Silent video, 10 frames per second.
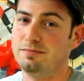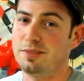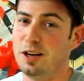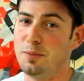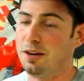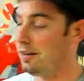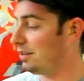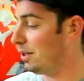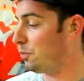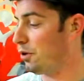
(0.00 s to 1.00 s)
I mean, it
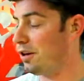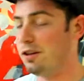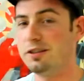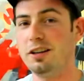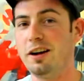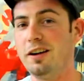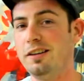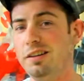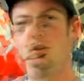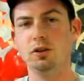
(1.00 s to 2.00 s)
did pretty good today.
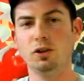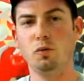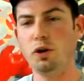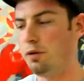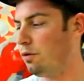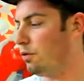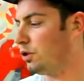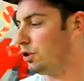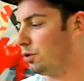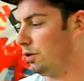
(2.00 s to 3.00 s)
So what do you use
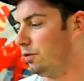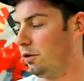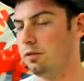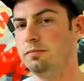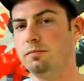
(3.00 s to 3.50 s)
the drill for?